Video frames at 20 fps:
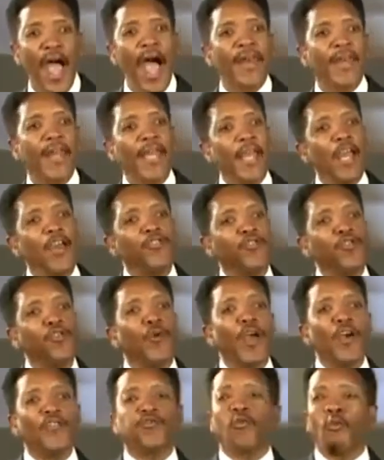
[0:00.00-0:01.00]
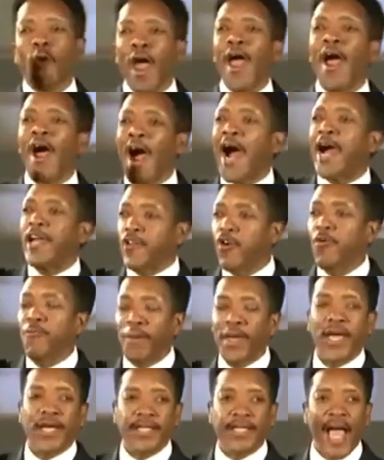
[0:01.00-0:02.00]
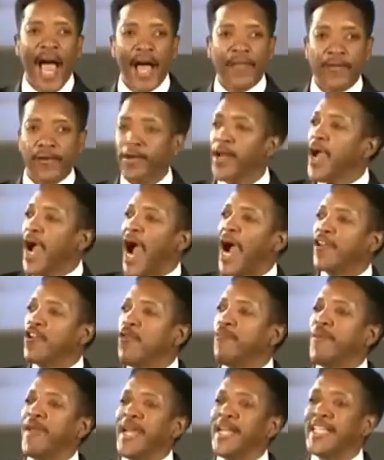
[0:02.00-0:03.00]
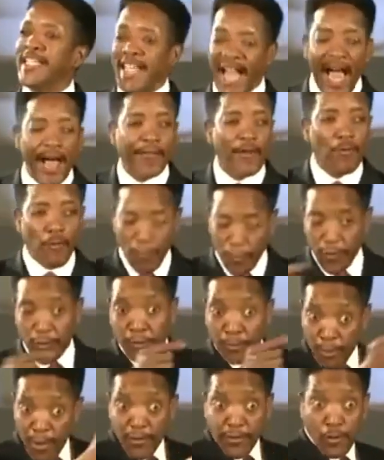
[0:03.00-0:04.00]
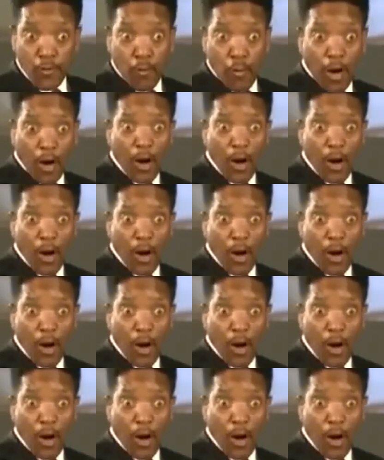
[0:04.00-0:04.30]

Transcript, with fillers: And the issue is, where are you being gathered? Are you being gathered with this present